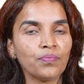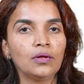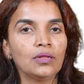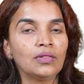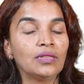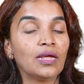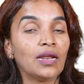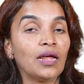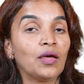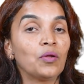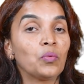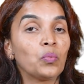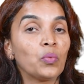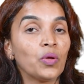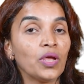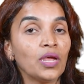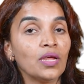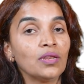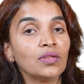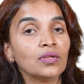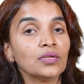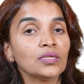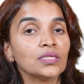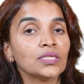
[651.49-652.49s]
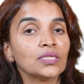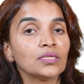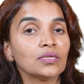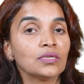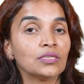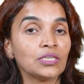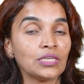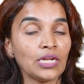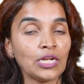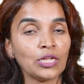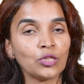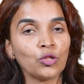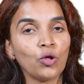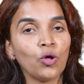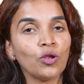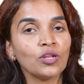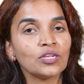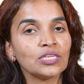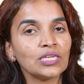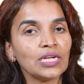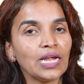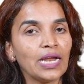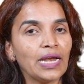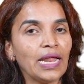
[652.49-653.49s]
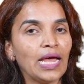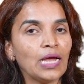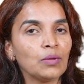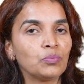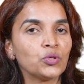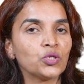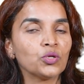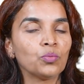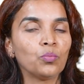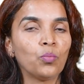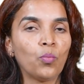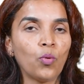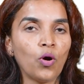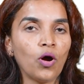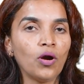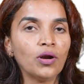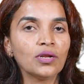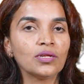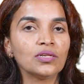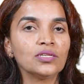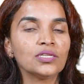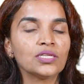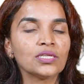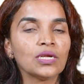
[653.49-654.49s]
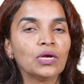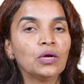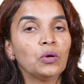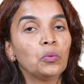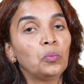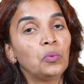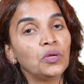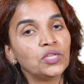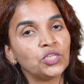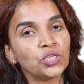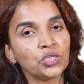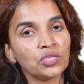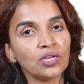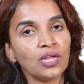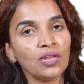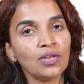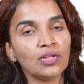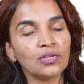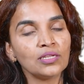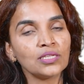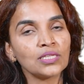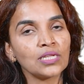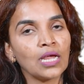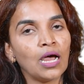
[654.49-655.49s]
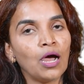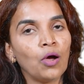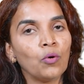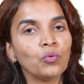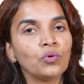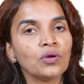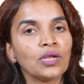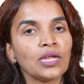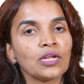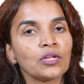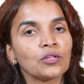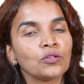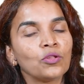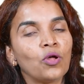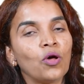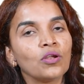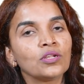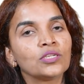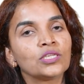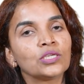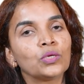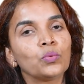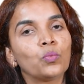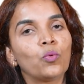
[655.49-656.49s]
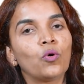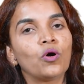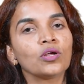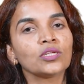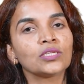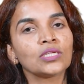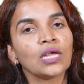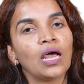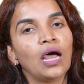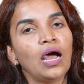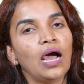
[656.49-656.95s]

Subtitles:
There are various technology adoption models which tell us how technology was